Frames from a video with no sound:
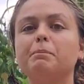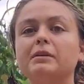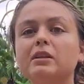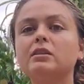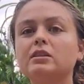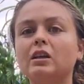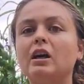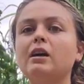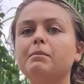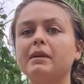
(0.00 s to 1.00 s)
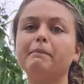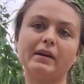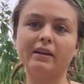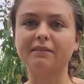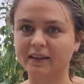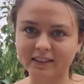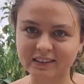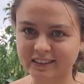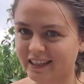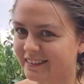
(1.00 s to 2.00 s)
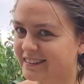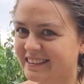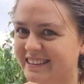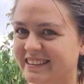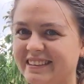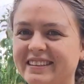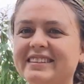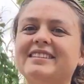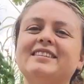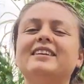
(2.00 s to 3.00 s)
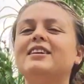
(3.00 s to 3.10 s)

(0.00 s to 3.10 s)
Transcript: builds up and manifests as disease,